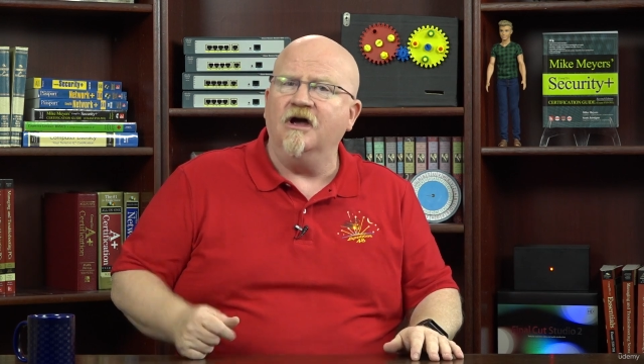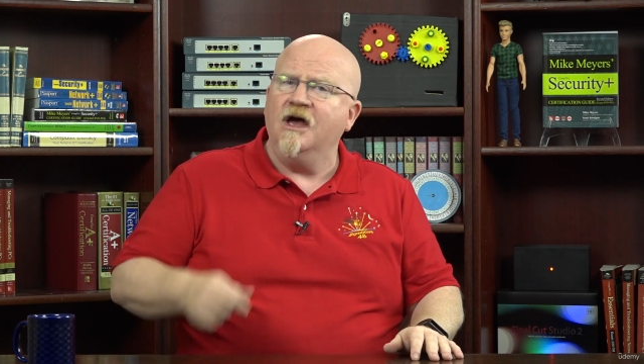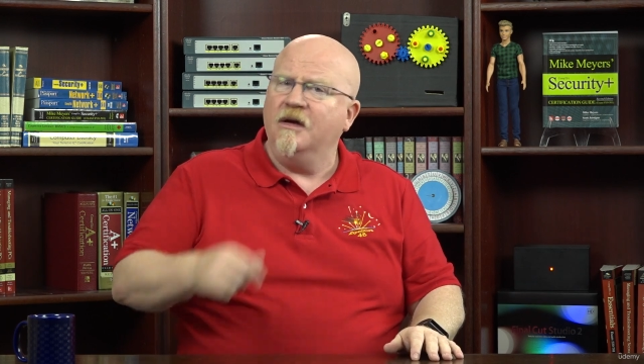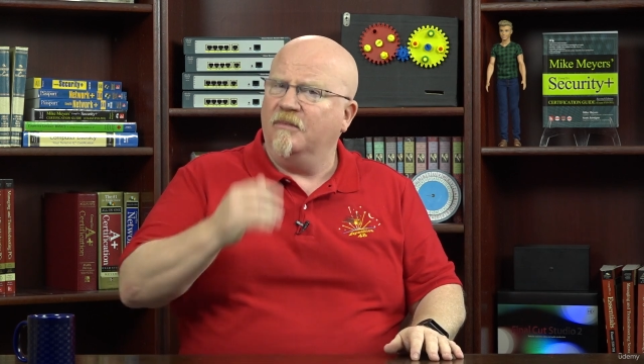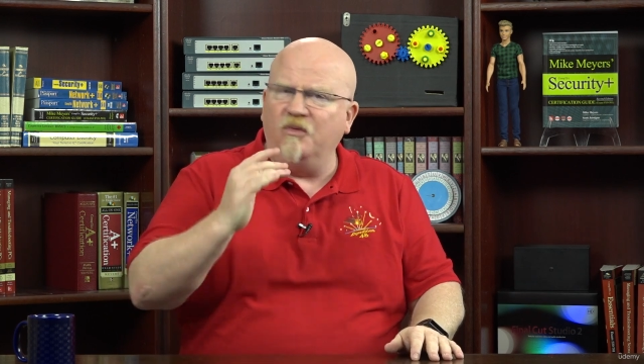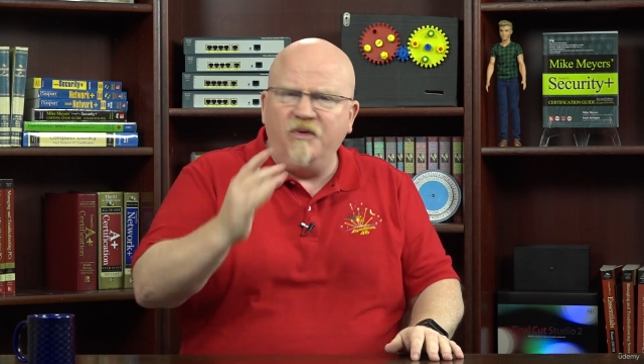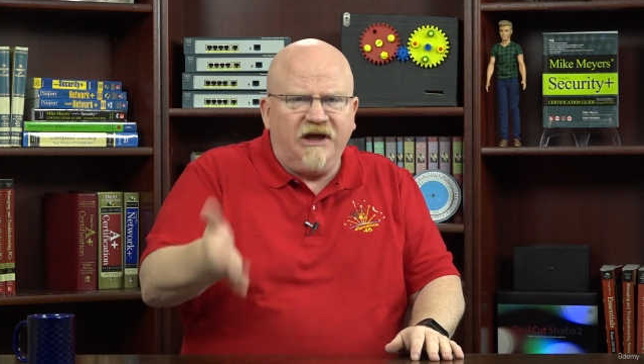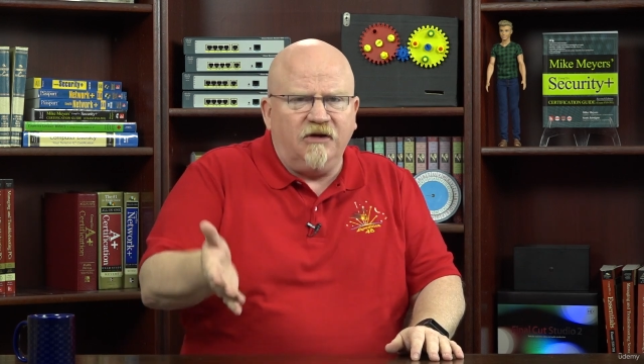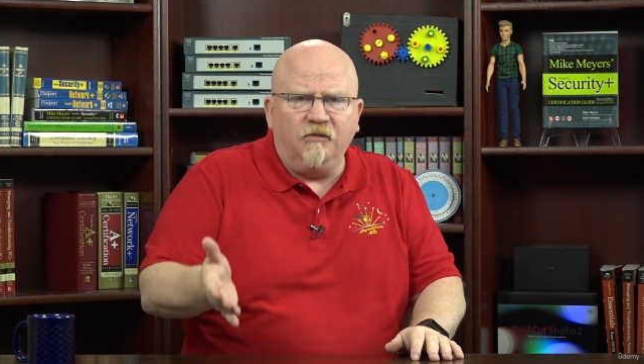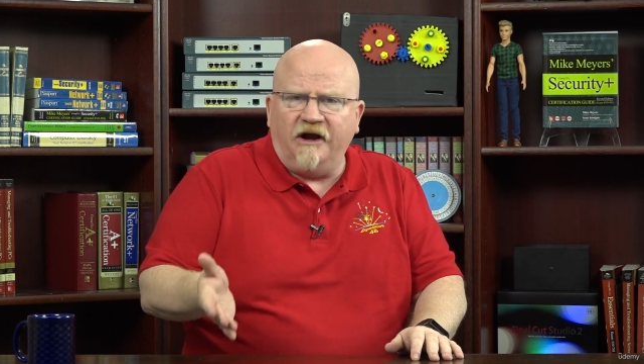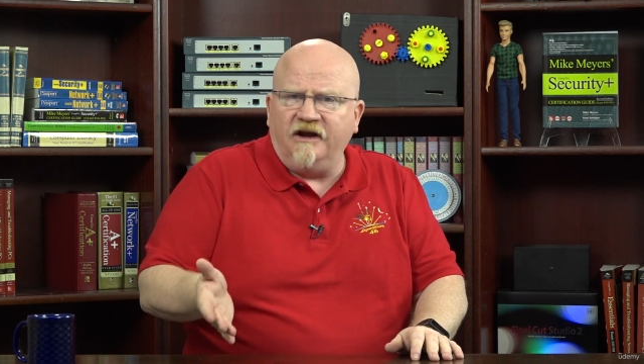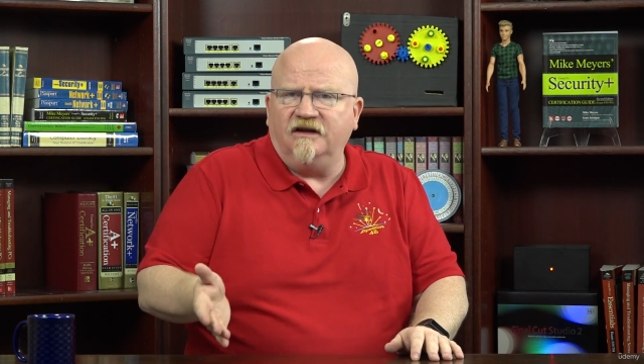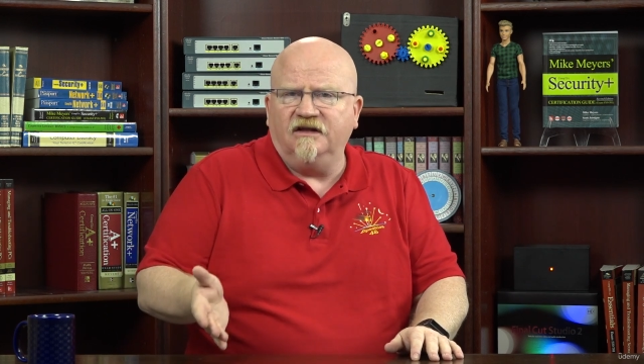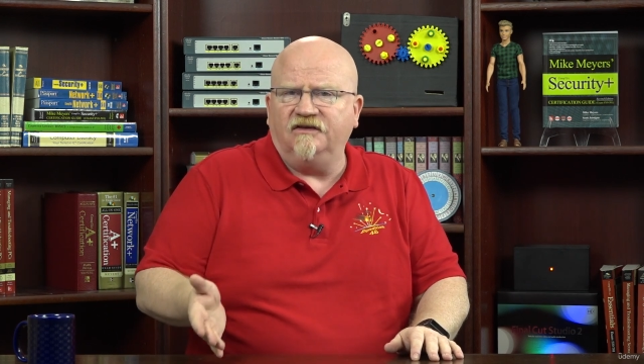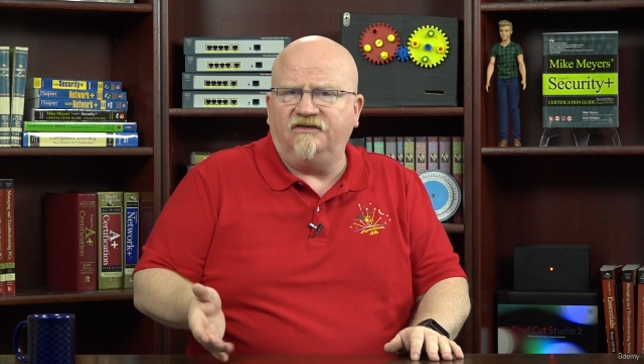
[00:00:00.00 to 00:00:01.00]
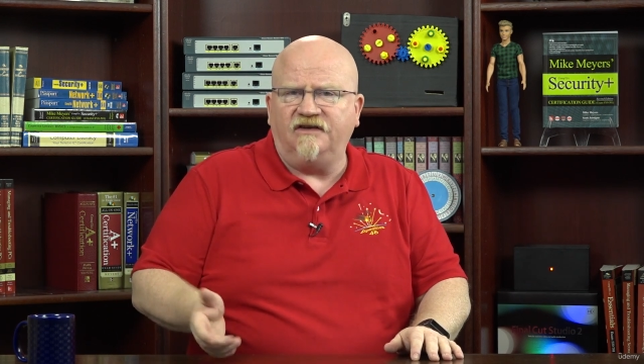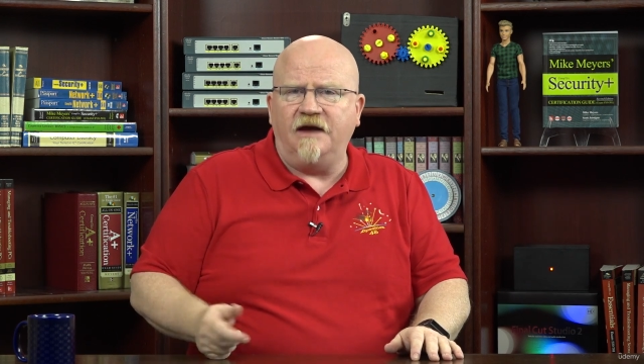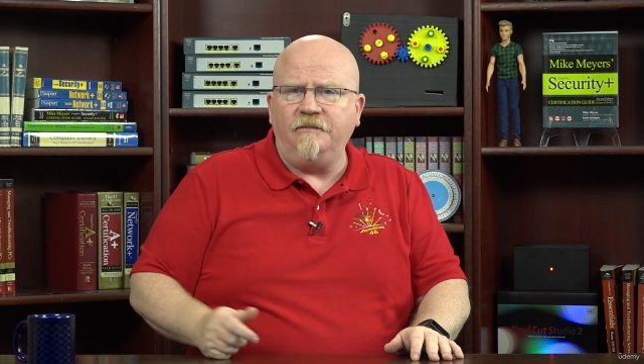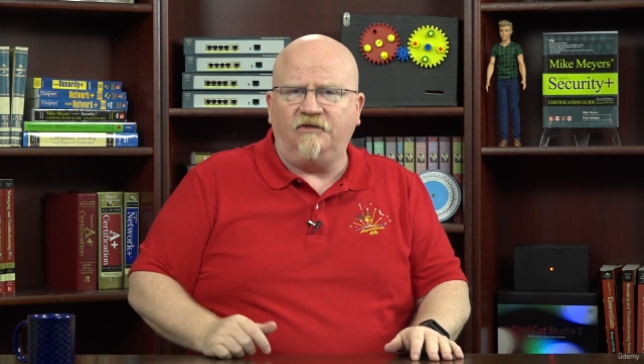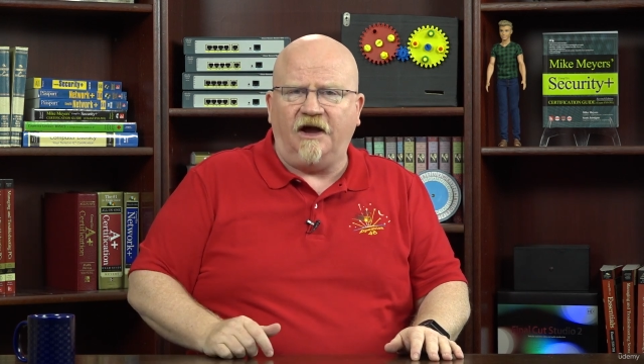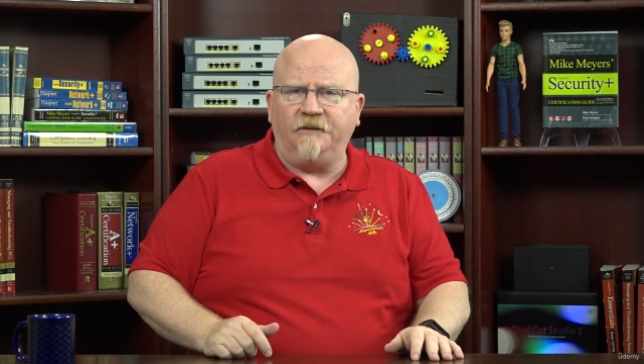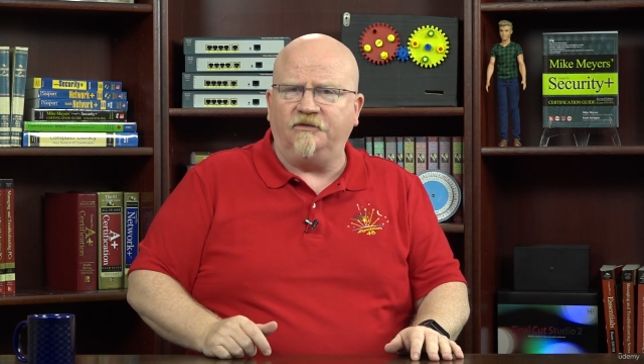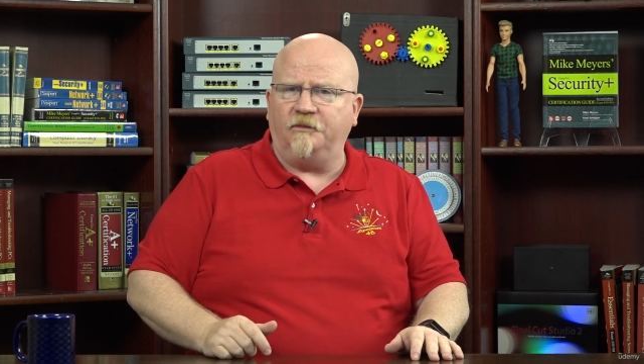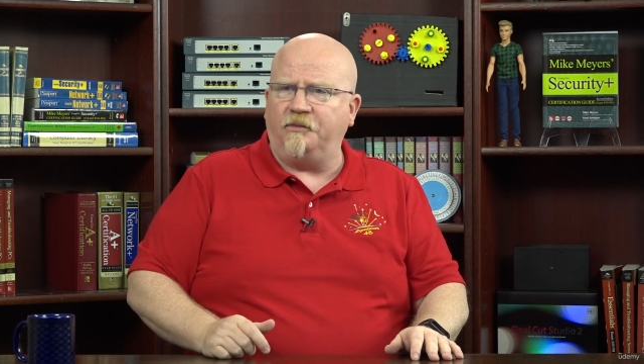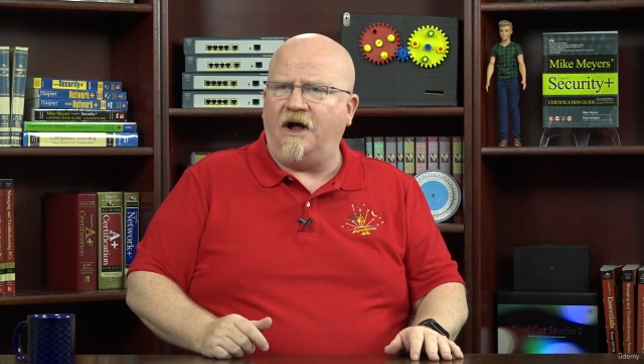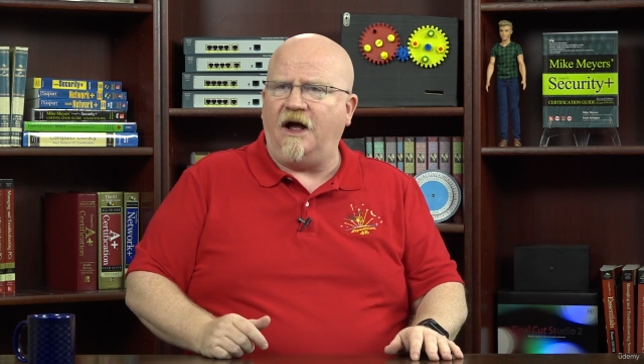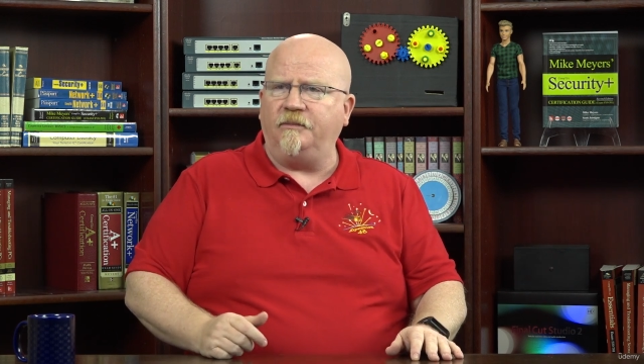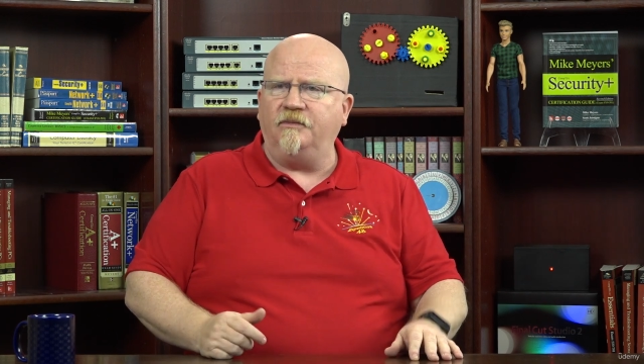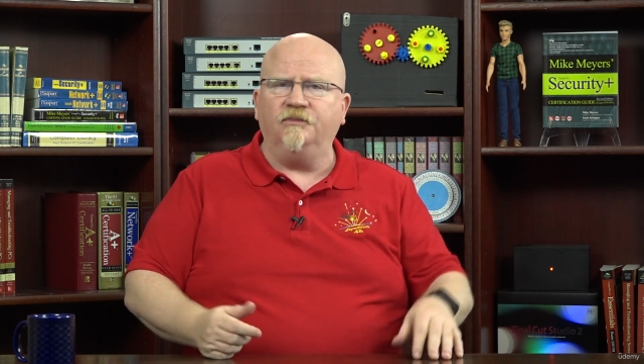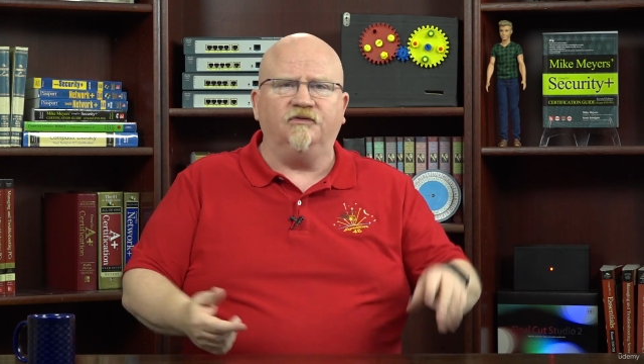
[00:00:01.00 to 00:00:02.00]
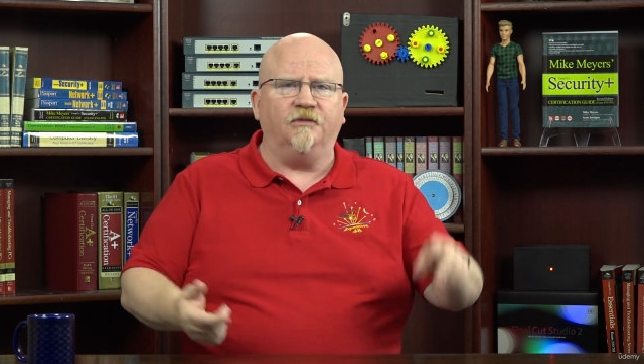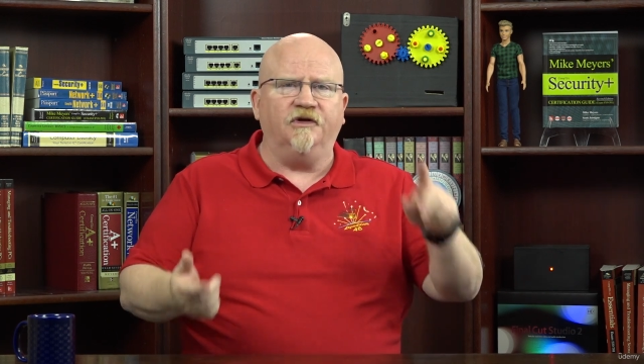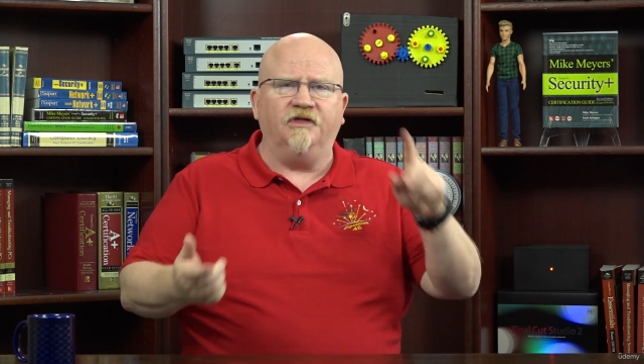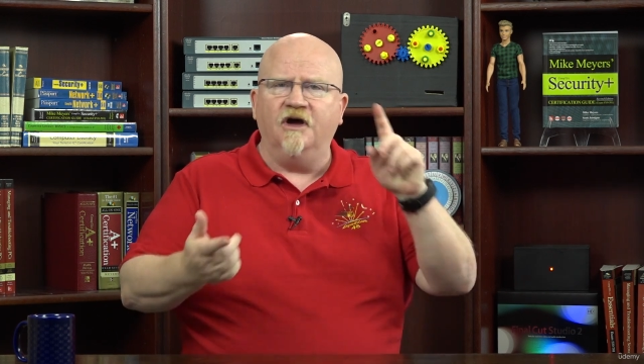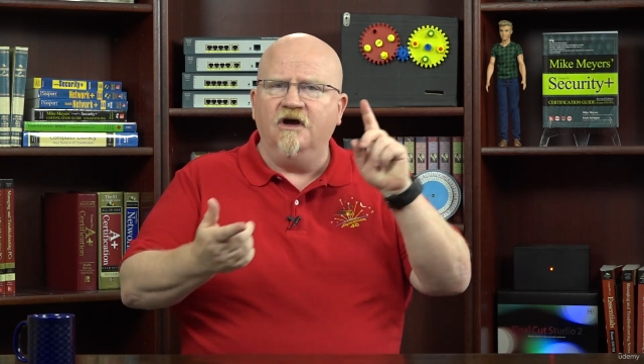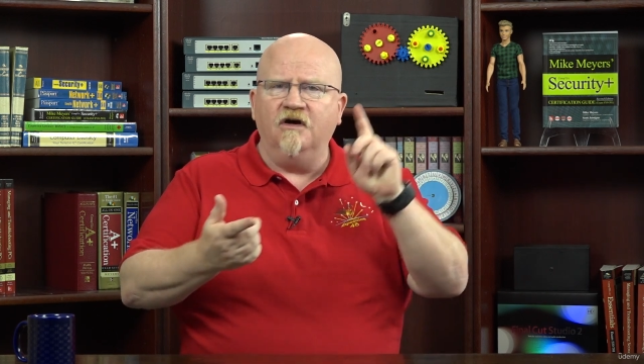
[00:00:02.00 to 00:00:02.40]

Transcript: But we can run into the same types of problems with